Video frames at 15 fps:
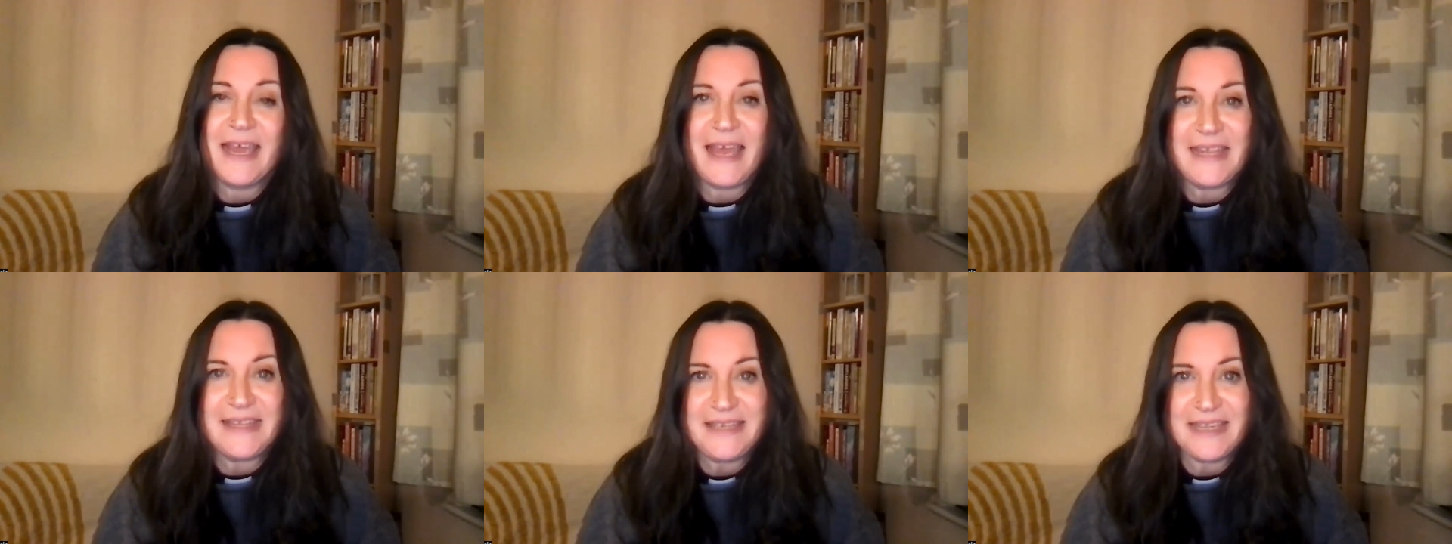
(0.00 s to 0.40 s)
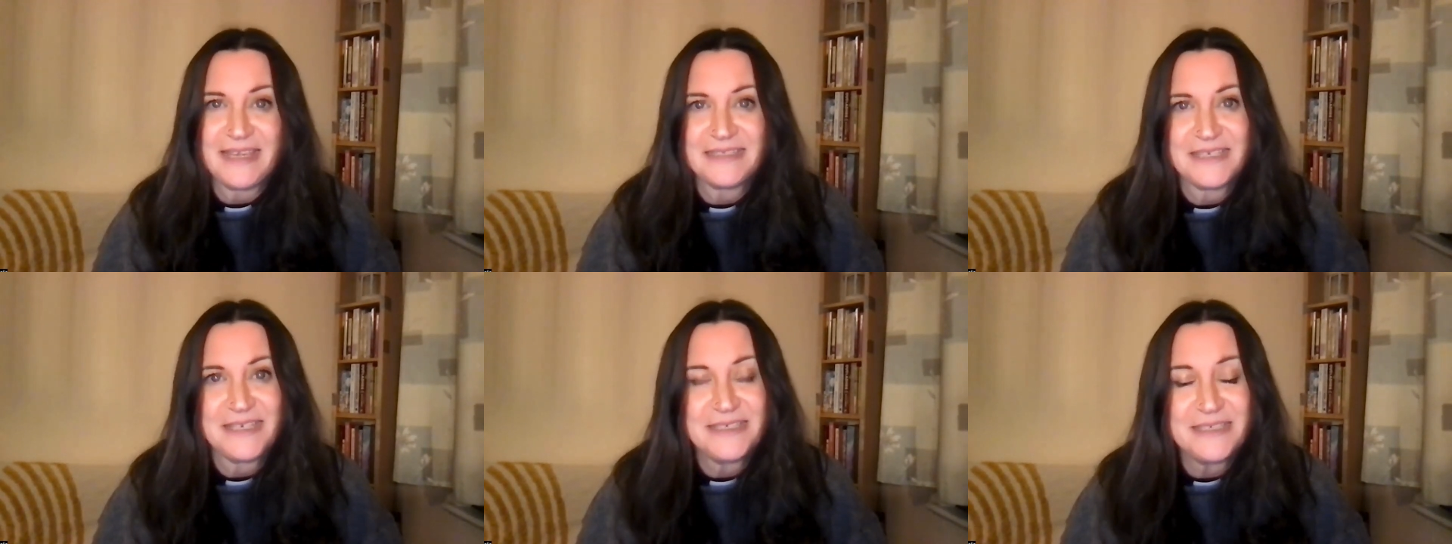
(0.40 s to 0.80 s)
and
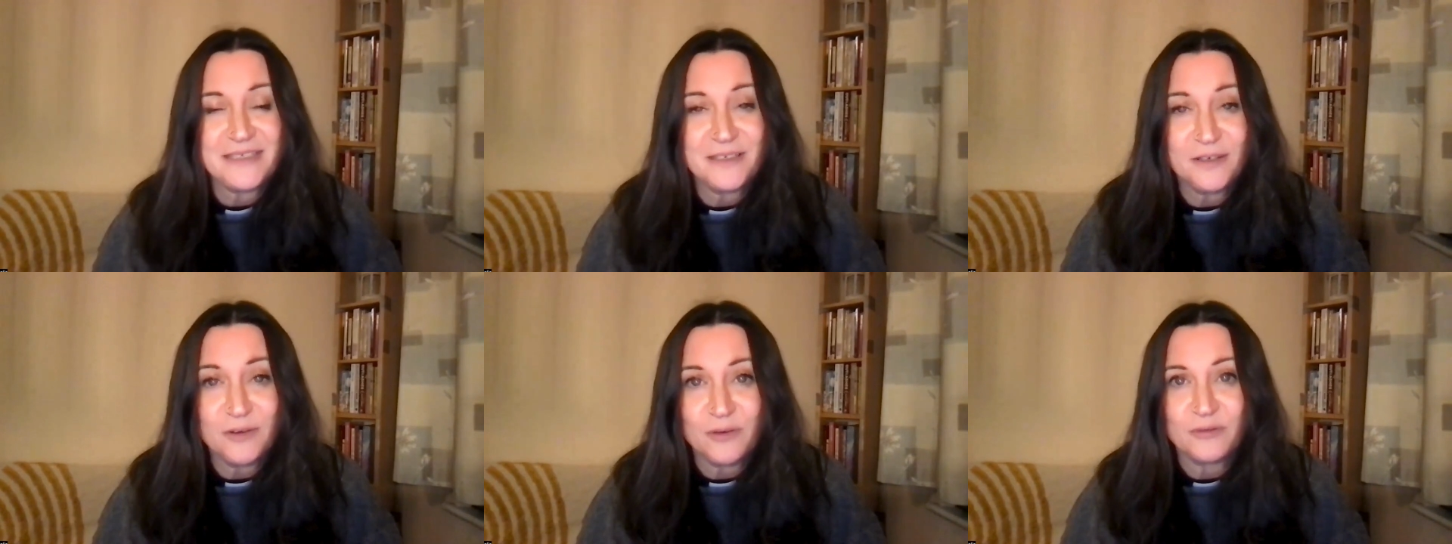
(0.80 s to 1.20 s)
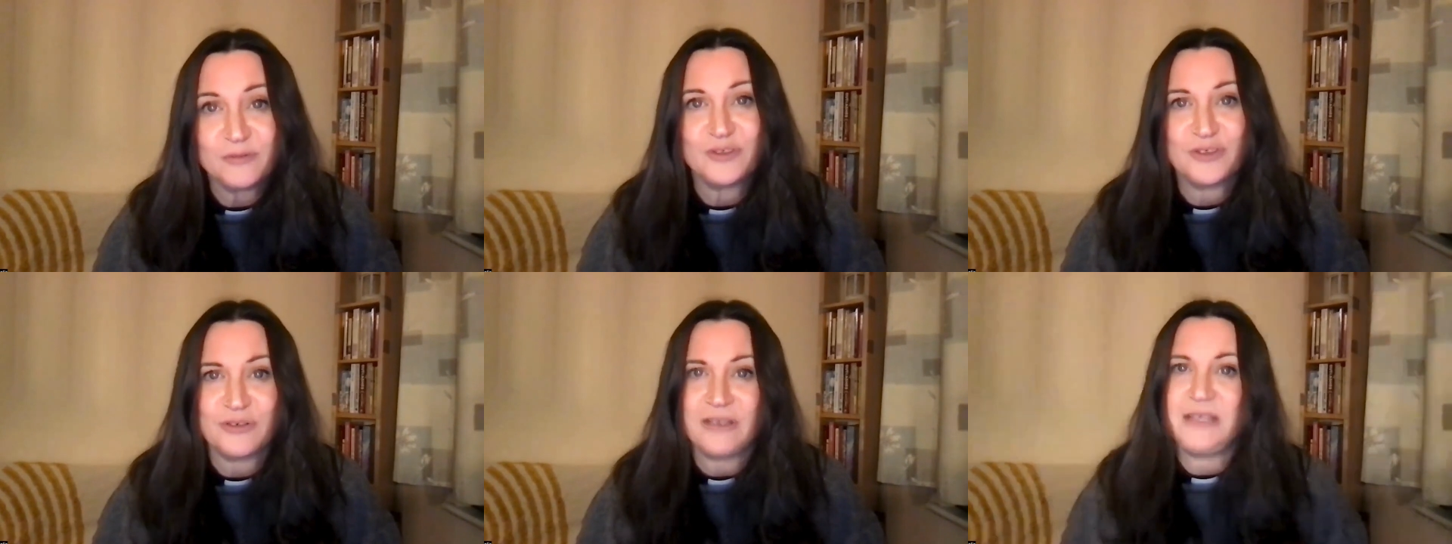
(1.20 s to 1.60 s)
yet he did not
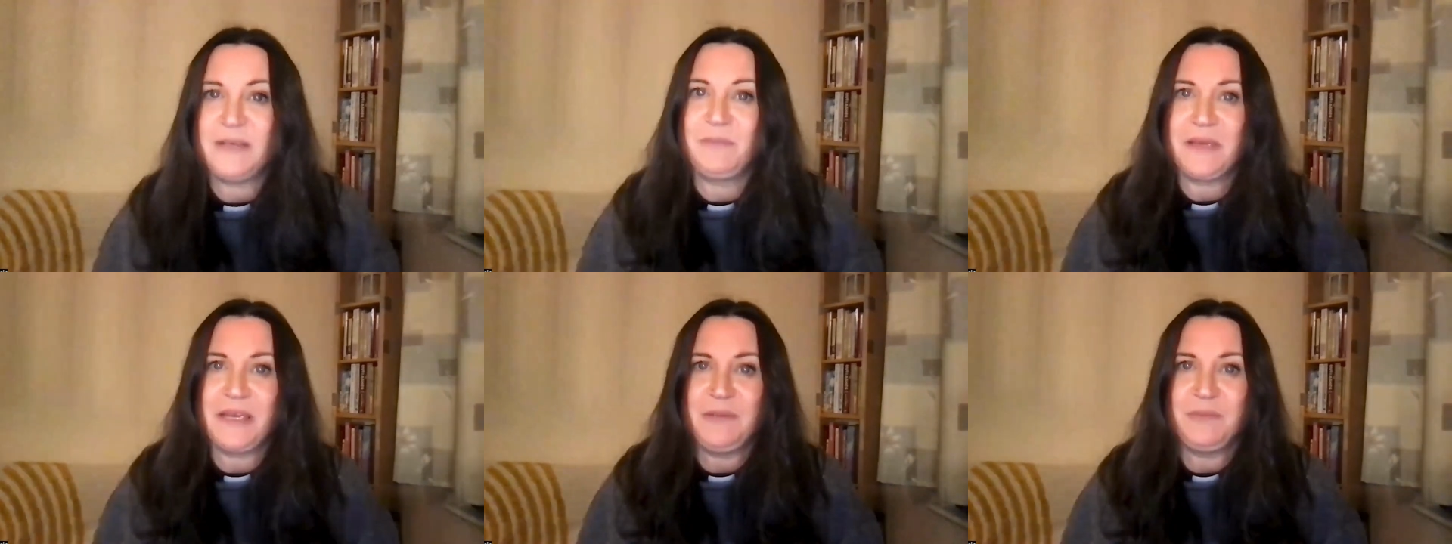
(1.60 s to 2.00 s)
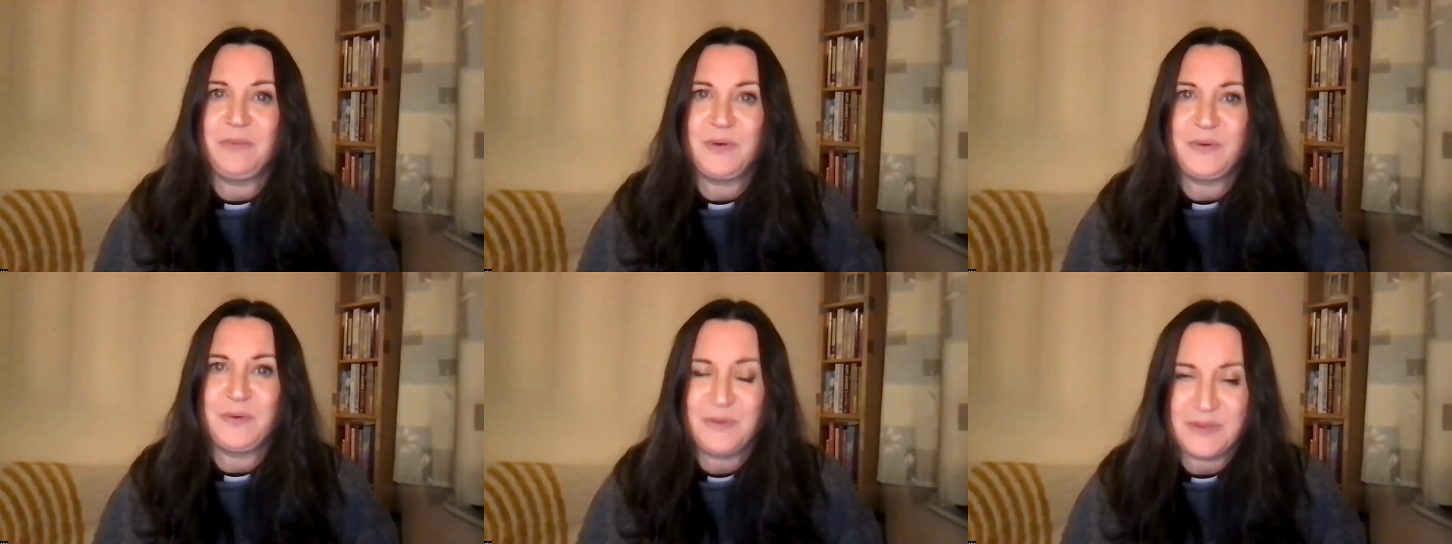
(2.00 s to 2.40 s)
treat
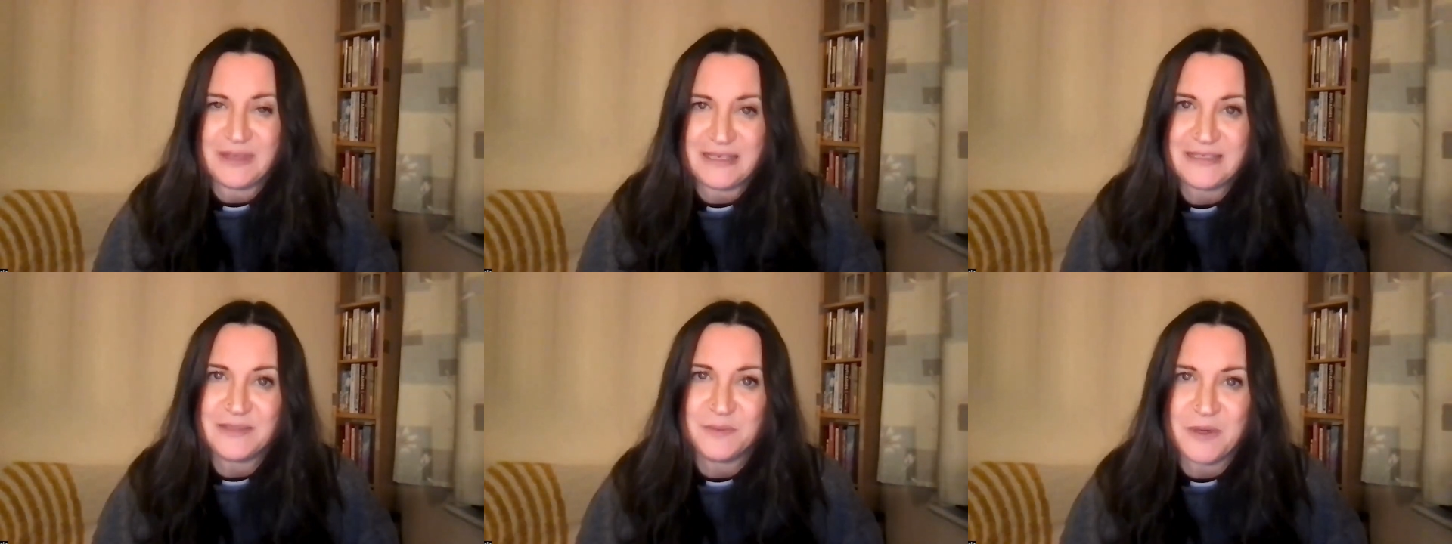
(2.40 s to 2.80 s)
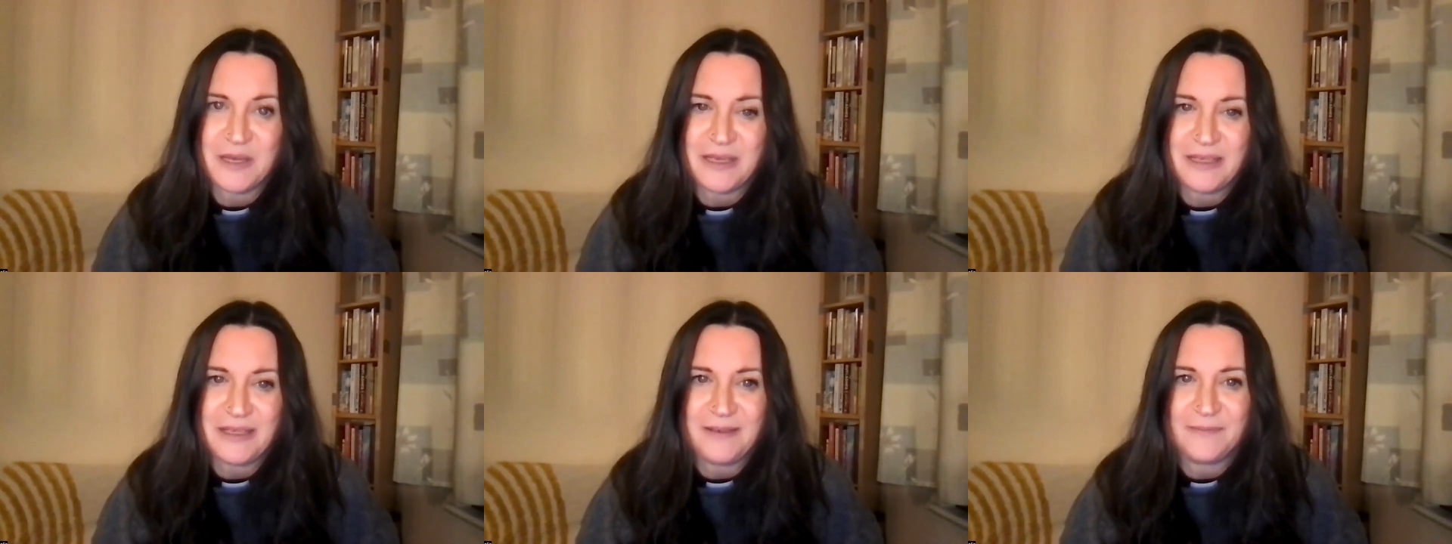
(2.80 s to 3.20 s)
people this
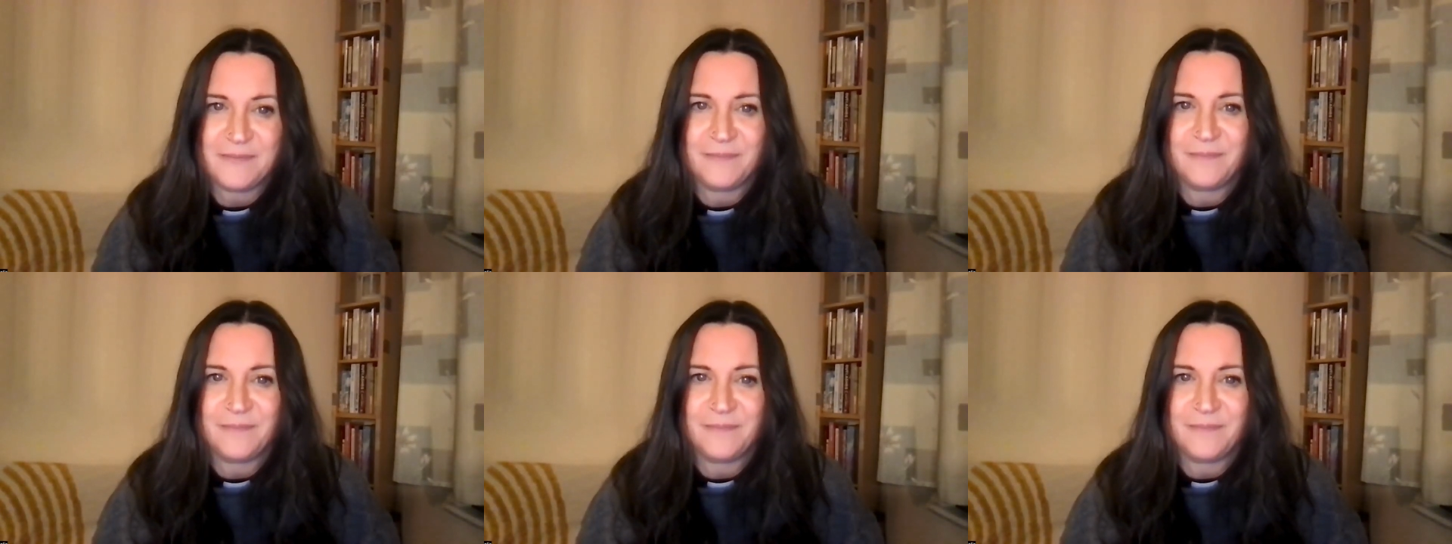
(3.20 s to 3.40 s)
way.